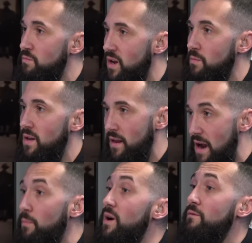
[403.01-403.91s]
maybe, and then
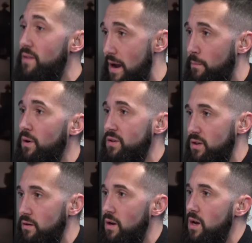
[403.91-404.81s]
I pray for that
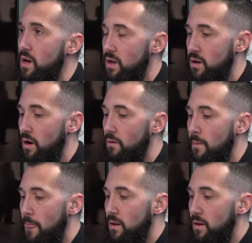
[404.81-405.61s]
person, you know.